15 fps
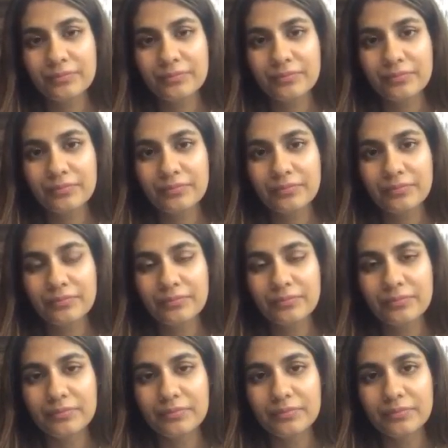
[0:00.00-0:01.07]

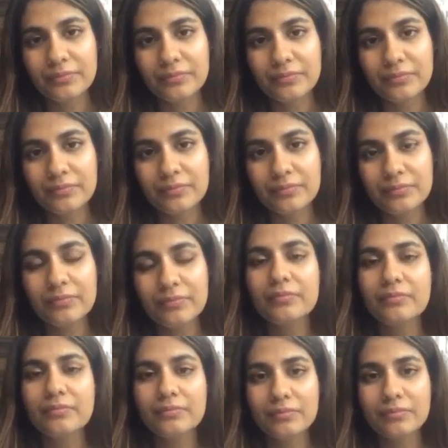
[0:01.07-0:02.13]

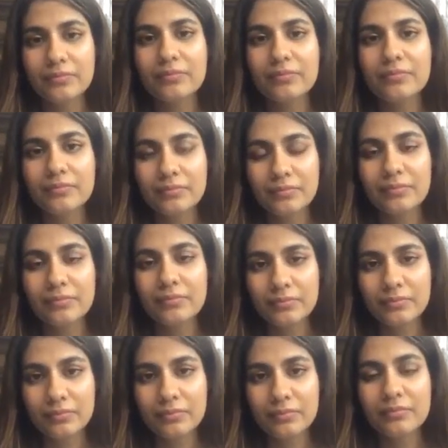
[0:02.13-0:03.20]

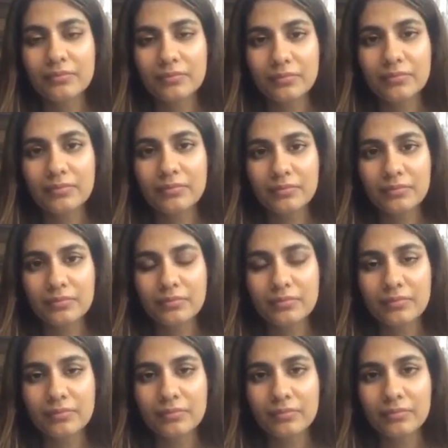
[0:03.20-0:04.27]

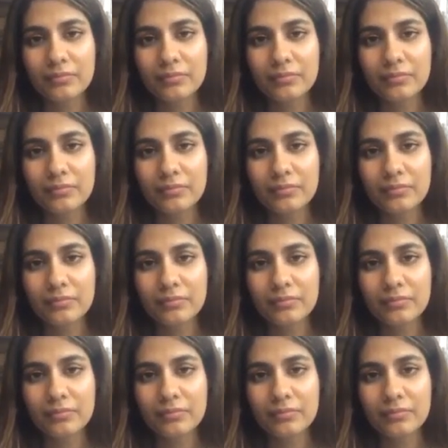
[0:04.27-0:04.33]
(silent)